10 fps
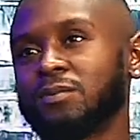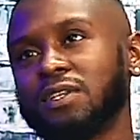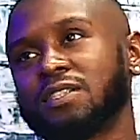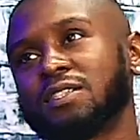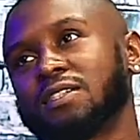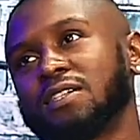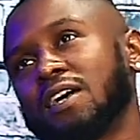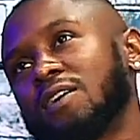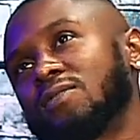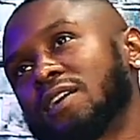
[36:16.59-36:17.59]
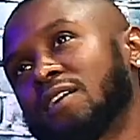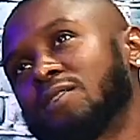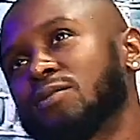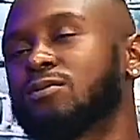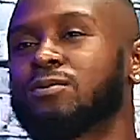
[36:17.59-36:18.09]
But it's just like, okay,
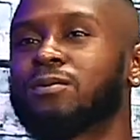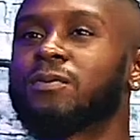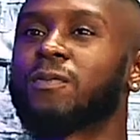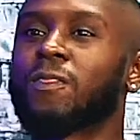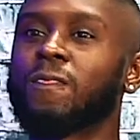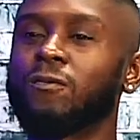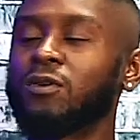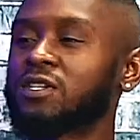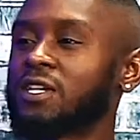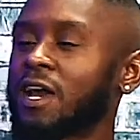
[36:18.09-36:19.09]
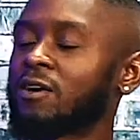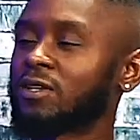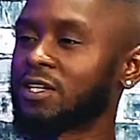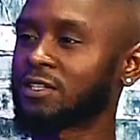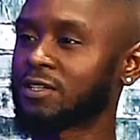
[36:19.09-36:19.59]
cool. Mm-hmm. Where's the mm-hmm.
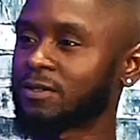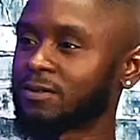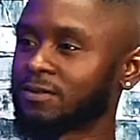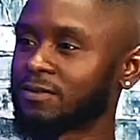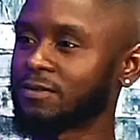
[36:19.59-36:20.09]
outlet though?